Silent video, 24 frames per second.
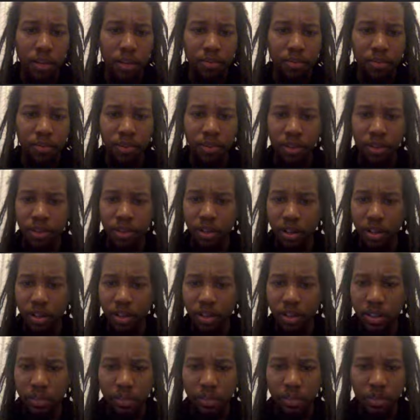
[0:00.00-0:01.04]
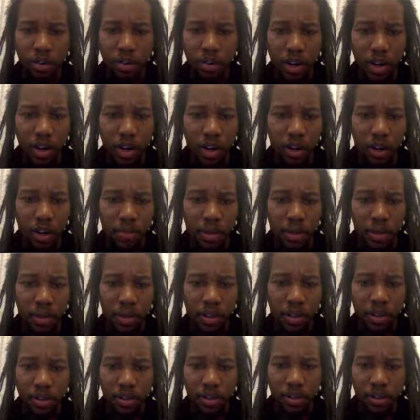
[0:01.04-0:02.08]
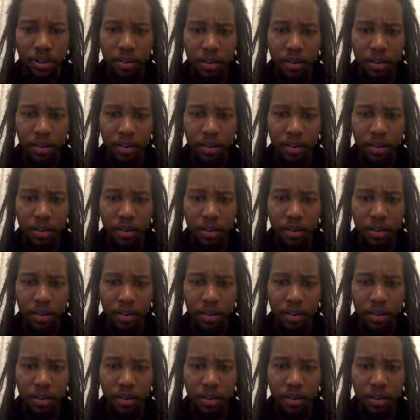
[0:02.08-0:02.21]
So you're gonna subscribe here